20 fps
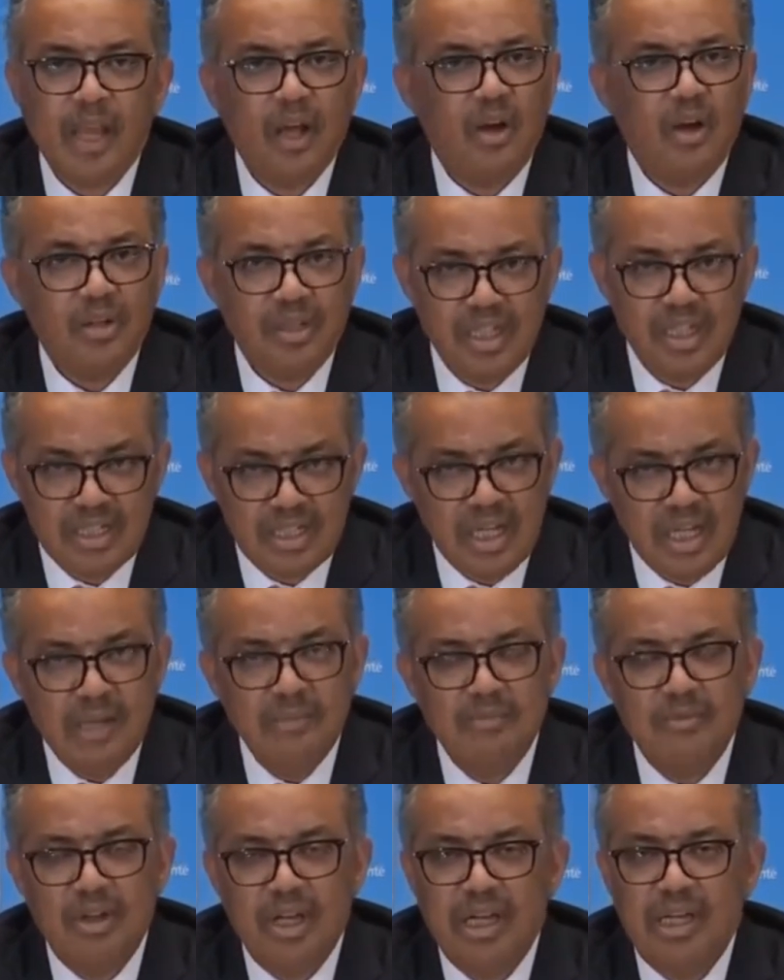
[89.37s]
On the
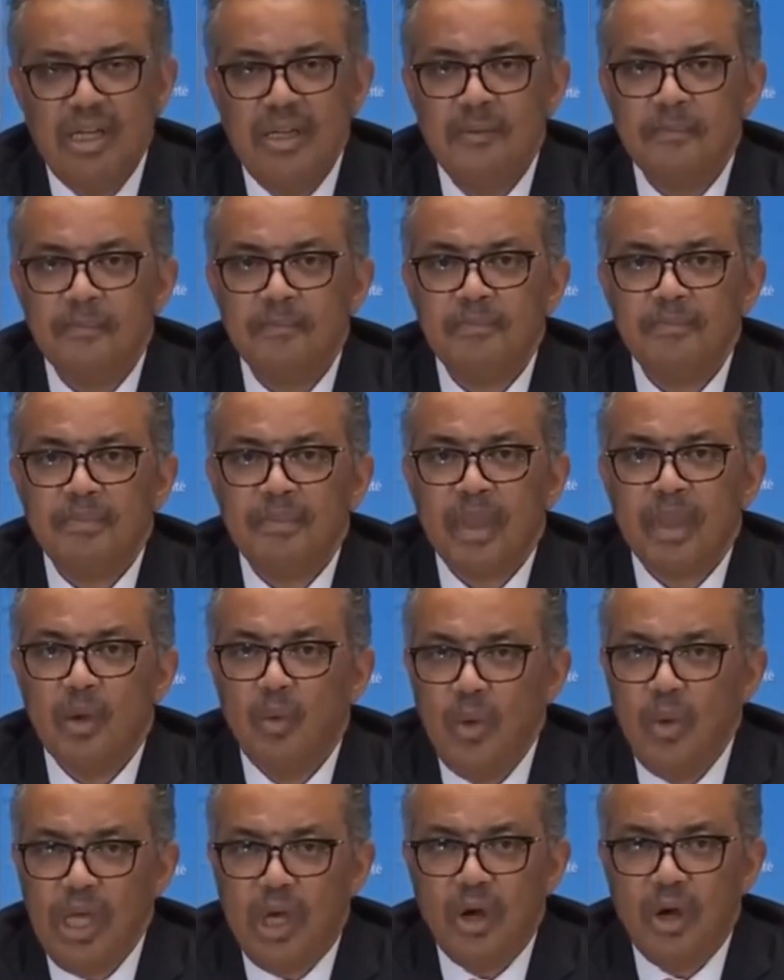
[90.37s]
same day,
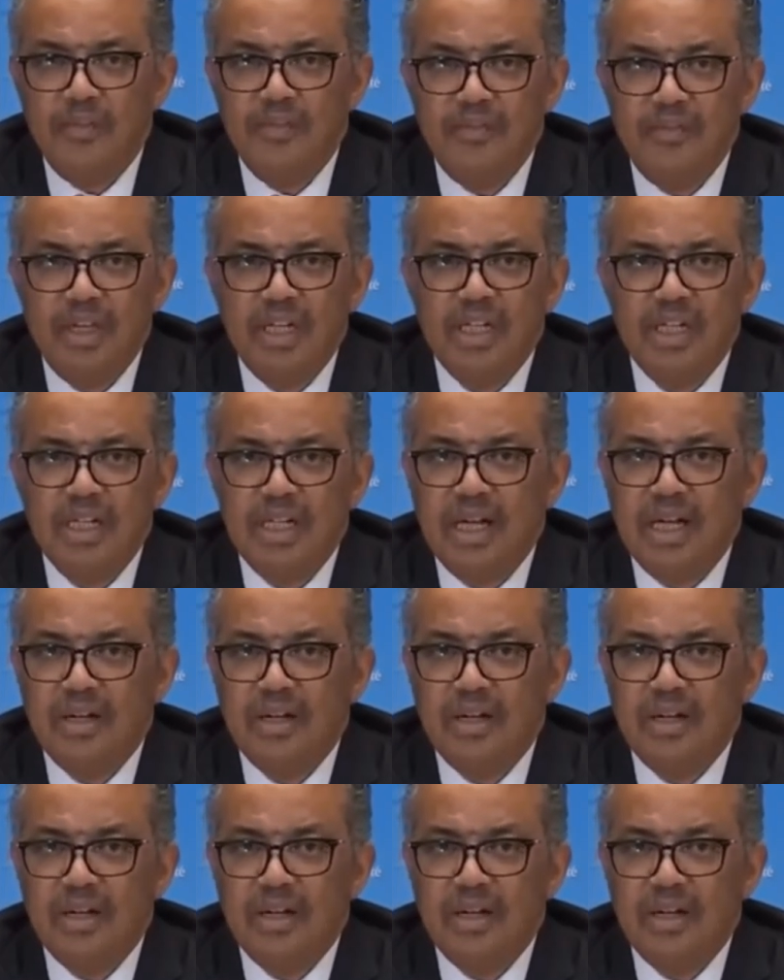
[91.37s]
we convened